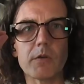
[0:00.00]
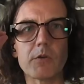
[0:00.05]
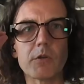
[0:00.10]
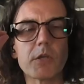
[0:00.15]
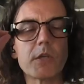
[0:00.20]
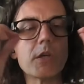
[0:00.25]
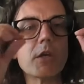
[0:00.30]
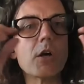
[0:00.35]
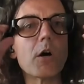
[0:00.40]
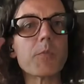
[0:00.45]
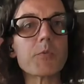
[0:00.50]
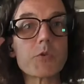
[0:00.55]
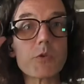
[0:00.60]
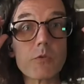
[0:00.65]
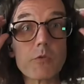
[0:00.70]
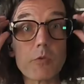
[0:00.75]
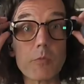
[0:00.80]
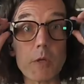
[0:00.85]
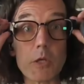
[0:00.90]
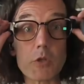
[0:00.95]
key
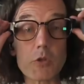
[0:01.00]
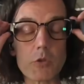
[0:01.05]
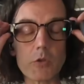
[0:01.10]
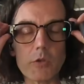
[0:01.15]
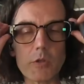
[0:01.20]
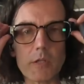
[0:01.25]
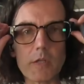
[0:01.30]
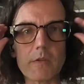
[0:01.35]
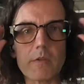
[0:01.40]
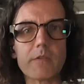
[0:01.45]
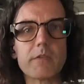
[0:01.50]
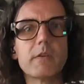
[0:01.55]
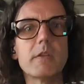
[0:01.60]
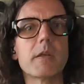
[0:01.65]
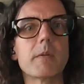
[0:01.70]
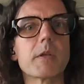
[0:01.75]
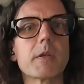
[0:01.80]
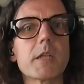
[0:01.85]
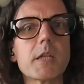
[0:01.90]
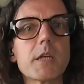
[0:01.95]
options to make sure you can see
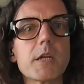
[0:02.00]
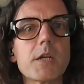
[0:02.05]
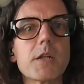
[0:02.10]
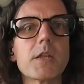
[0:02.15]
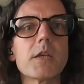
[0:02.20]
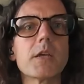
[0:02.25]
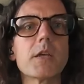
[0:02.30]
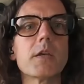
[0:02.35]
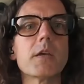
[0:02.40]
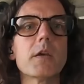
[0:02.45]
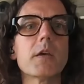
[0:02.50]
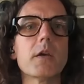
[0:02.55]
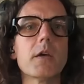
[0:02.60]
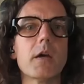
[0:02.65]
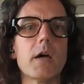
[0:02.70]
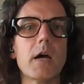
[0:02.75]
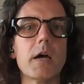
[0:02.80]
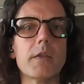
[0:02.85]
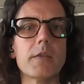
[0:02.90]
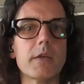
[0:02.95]
them clearly
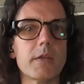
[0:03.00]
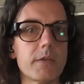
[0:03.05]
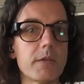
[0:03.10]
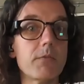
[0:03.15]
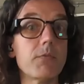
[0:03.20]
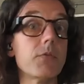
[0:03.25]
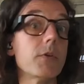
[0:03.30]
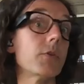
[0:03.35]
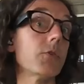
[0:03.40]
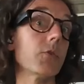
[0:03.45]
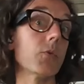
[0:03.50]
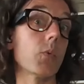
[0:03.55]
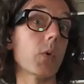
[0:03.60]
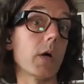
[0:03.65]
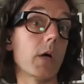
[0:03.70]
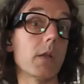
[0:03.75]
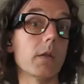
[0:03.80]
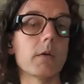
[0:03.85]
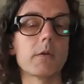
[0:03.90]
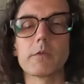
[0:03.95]
and that they fit you
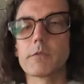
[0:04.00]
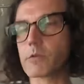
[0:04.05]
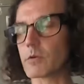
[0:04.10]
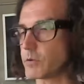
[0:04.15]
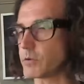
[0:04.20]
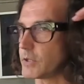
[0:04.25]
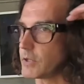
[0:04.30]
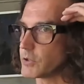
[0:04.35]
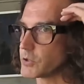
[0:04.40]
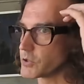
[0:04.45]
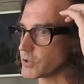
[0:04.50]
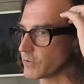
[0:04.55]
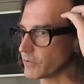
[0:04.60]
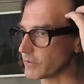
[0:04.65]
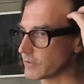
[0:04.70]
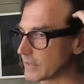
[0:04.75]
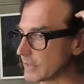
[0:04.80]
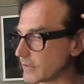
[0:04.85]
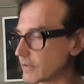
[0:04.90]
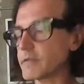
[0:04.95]
well. So they're
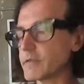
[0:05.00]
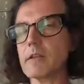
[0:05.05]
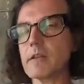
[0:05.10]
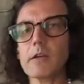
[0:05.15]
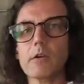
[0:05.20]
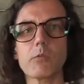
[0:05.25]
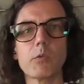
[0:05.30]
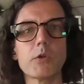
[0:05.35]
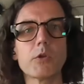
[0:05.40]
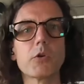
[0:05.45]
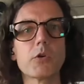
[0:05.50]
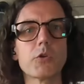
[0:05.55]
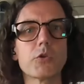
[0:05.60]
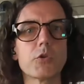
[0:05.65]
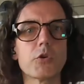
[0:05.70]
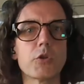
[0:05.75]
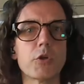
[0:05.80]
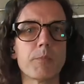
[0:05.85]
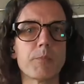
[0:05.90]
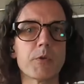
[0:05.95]
just like, it's like when you go
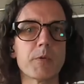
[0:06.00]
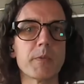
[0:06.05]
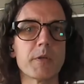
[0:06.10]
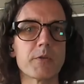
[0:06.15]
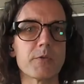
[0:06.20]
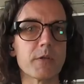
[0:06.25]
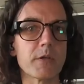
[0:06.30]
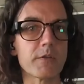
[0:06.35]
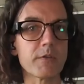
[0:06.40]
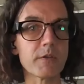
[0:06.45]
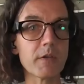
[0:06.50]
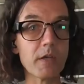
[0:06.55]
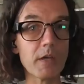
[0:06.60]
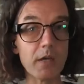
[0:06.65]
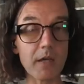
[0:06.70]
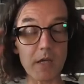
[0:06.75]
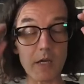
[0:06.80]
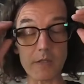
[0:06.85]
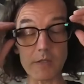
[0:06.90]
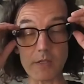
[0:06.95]
to an optometrist
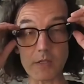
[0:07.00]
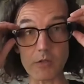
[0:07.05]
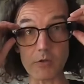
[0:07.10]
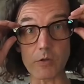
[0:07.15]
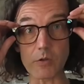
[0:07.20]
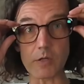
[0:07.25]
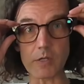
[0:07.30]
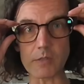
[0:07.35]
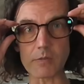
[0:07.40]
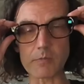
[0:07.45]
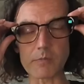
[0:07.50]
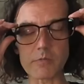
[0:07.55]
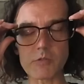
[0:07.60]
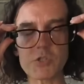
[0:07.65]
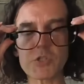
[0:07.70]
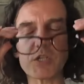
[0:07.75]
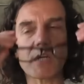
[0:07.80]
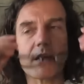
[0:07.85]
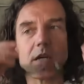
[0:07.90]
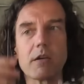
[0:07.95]
and they go and
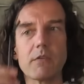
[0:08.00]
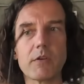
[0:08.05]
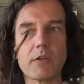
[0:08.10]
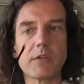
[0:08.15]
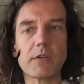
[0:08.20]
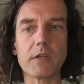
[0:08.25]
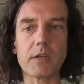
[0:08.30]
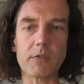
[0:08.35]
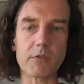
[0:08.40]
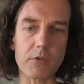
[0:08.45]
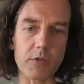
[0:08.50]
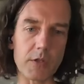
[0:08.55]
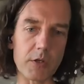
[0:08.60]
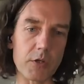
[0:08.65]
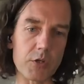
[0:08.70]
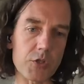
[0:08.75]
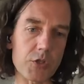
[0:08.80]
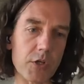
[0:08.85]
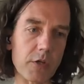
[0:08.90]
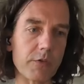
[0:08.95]
check everything, so they
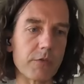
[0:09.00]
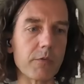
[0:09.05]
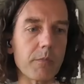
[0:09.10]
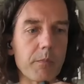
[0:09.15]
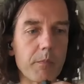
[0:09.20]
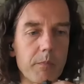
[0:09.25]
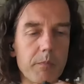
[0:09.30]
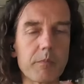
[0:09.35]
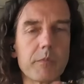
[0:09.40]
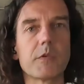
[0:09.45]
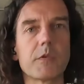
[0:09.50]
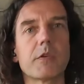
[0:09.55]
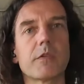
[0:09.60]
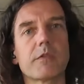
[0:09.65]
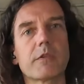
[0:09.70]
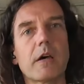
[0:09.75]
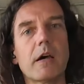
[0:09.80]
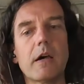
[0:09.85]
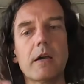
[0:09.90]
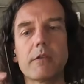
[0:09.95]
adjust the
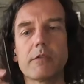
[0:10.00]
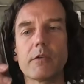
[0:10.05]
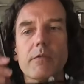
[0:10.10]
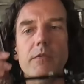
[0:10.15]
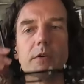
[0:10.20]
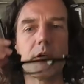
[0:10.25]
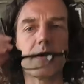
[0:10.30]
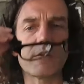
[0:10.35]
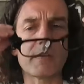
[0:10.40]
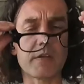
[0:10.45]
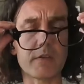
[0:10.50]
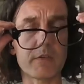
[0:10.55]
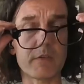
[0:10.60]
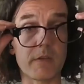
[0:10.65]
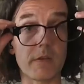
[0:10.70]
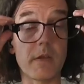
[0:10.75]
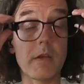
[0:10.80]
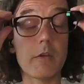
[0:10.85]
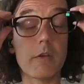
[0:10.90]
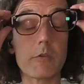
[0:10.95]
sides of it and
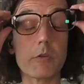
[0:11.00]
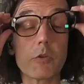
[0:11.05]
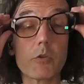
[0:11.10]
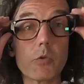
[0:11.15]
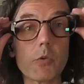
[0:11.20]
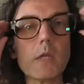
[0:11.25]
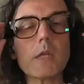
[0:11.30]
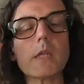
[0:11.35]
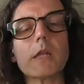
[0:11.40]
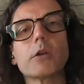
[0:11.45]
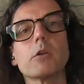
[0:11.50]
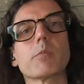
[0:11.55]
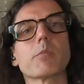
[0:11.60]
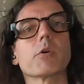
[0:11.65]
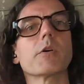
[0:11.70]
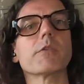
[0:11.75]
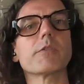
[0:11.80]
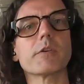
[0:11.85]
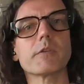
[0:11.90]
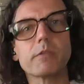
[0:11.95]
so it's really like the
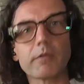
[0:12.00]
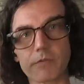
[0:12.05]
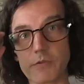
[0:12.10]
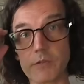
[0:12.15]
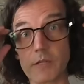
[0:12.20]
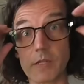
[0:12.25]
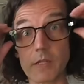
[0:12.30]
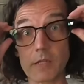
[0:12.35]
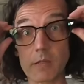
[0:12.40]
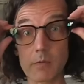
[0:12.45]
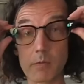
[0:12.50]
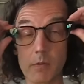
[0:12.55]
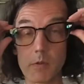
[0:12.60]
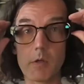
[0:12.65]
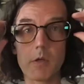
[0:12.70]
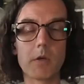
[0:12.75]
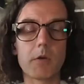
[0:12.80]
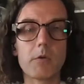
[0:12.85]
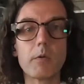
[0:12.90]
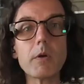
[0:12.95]
process of selling
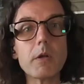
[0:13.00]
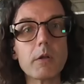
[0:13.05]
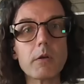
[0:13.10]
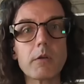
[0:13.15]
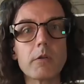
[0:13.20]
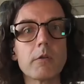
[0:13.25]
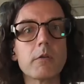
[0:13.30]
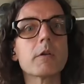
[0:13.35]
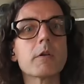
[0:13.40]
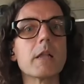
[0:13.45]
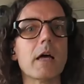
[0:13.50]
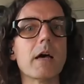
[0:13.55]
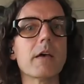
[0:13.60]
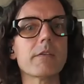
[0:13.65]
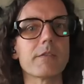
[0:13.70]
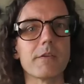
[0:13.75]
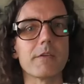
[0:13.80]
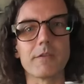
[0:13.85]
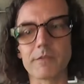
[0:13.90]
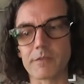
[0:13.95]
really little
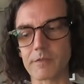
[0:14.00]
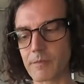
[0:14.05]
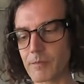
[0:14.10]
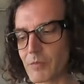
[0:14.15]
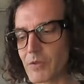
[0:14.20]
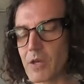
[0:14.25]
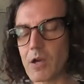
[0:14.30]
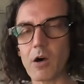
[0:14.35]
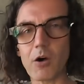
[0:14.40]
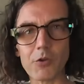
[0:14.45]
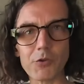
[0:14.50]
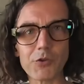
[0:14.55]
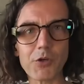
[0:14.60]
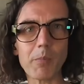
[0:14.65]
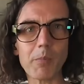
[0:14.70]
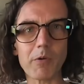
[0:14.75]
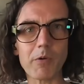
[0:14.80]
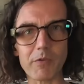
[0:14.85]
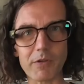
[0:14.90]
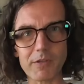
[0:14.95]
glasses. On
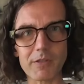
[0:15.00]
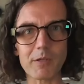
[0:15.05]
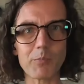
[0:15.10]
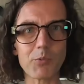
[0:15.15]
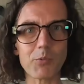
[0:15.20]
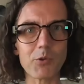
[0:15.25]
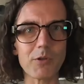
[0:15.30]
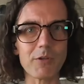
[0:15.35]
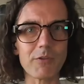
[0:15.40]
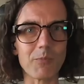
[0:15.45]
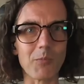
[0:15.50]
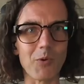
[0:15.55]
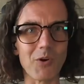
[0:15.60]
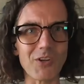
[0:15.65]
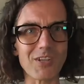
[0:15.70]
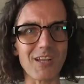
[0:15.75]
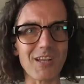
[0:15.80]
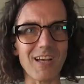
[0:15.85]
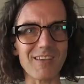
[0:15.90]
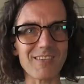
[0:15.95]
top of it, they're pretty
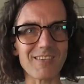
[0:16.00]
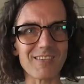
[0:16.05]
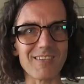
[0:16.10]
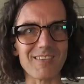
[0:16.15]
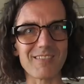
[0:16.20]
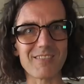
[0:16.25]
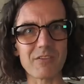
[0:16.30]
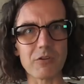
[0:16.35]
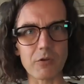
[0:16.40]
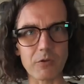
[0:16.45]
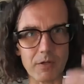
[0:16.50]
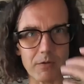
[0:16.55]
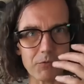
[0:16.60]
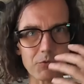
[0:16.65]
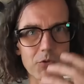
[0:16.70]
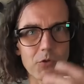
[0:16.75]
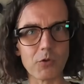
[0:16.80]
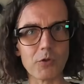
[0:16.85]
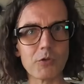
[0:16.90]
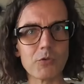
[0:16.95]
smart glasses, so you have
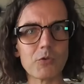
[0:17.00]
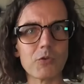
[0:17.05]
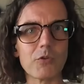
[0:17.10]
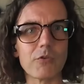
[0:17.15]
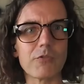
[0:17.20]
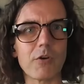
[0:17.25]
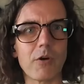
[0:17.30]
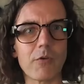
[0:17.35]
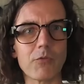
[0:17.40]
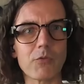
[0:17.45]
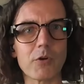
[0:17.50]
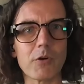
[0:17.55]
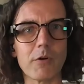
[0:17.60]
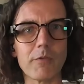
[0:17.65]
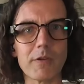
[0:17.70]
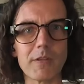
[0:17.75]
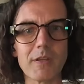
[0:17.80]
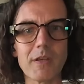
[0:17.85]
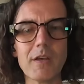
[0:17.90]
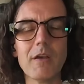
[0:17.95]
to go into the software
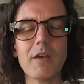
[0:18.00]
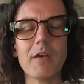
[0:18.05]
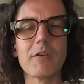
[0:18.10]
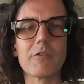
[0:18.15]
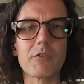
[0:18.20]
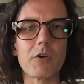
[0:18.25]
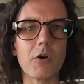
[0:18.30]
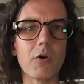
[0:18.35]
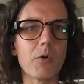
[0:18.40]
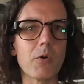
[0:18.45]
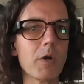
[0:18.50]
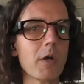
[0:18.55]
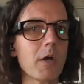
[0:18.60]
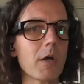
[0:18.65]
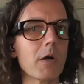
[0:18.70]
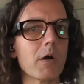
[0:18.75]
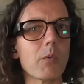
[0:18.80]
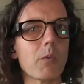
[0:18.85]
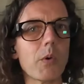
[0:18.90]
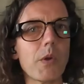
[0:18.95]
of it. So
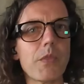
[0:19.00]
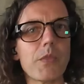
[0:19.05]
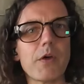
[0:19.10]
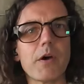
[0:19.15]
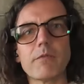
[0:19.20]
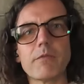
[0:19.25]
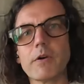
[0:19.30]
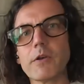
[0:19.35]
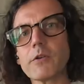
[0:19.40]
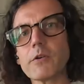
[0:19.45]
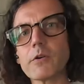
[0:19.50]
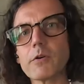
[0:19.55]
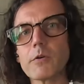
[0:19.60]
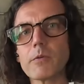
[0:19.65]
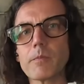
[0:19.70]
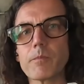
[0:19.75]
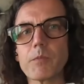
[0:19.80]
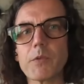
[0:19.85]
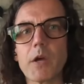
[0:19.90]
with the vendor,